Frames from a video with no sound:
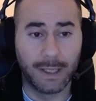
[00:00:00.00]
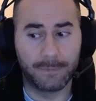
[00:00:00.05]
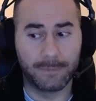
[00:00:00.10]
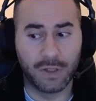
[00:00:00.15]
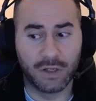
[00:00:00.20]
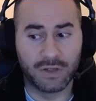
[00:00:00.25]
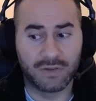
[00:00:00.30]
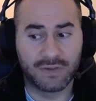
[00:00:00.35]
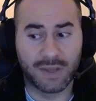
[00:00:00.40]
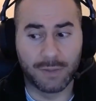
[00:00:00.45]

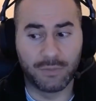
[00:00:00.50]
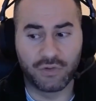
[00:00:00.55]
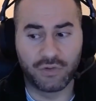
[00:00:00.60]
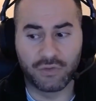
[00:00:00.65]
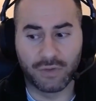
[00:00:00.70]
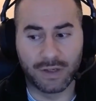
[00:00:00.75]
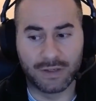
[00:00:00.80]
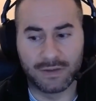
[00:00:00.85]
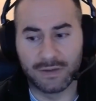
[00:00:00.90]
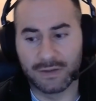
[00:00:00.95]
it's
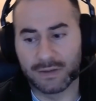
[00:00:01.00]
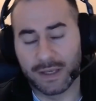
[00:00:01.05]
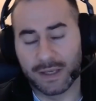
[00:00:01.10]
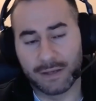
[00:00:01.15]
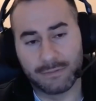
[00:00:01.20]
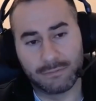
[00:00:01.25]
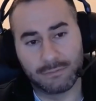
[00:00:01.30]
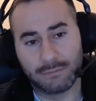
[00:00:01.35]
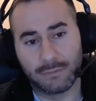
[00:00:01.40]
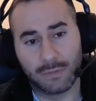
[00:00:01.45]
demonstrated
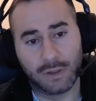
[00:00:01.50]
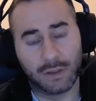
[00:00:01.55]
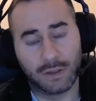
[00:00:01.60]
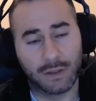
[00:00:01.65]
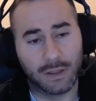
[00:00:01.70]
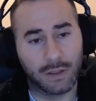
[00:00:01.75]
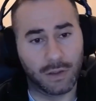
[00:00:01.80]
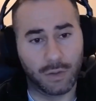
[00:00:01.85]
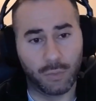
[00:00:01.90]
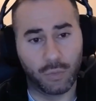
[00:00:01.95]
that
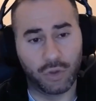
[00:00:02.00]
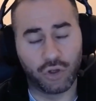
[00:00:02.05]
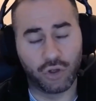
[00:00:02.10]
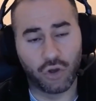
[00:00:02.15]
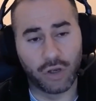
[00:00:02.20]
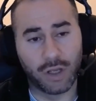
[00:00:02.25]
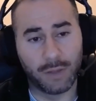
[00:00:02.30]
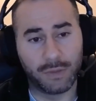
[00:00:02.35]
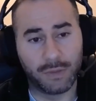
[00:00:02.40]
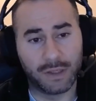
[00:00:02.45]
it would have
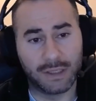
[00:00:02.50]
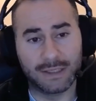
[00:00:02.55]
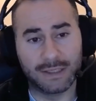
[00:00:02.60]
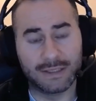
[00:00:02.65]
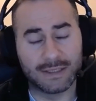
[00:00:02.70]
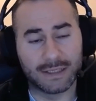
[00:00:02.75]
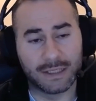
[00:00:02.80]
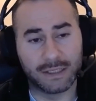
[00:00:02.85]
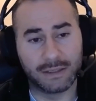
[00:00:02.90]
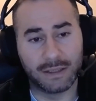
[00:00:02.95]
gone up
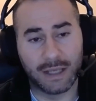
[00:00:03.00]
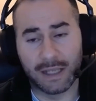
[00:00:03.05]
easily.